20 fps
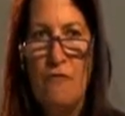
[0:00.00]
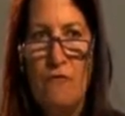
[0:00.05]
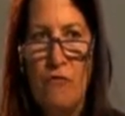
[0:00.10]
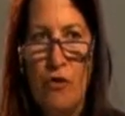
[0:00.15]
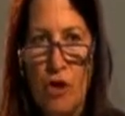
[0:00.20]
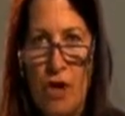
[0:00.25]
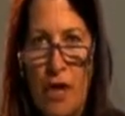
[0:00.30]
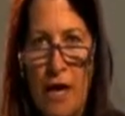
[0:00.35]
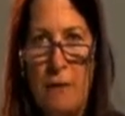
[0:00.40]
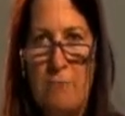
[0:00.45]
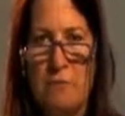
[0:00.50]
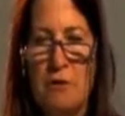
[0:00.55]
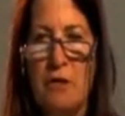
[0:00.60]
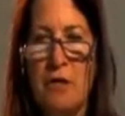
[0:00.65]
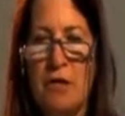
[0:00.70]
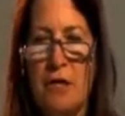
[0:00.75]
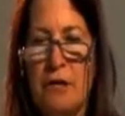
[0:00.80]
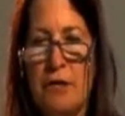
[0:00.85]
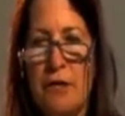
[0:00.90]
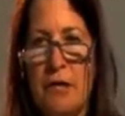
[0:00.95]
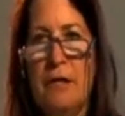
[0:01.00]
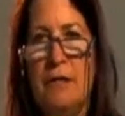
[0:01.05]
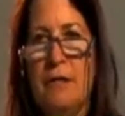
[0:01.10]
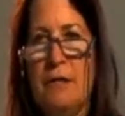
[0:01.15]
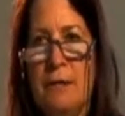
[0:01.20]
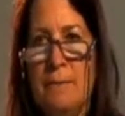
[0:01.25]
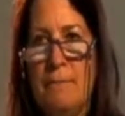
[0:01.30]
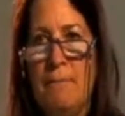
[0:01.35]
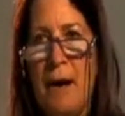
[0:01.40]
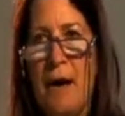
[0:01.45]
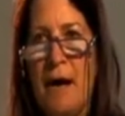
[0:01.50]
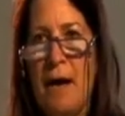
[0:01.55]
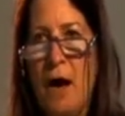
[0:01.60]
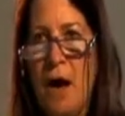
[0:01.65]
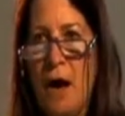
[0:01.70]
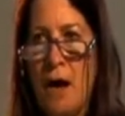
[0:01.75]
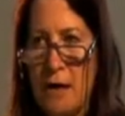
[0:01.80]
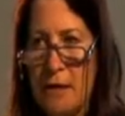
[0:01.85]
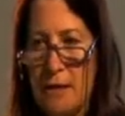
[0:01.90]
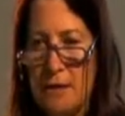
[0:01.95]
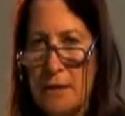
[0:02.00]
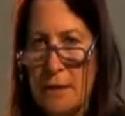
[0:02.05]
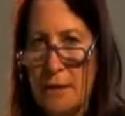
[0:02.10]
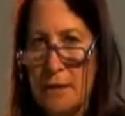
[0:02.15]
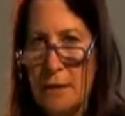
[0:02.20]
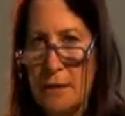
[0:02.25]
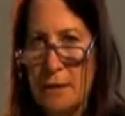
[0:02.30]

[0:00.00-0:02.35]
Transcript: vocabulary by heart.